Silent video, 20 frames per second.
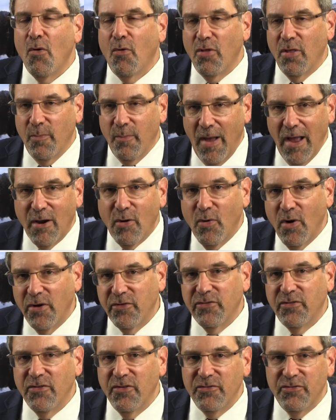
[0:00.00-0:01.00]
or that my
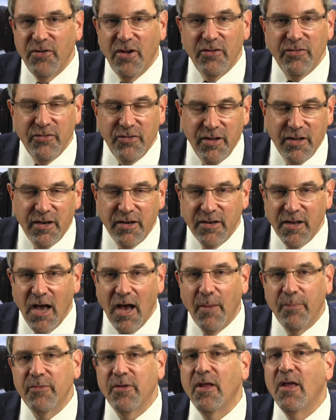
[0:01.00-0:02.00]
question the judge did
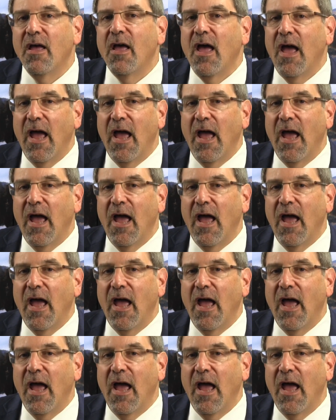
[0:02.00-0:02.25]
adopt,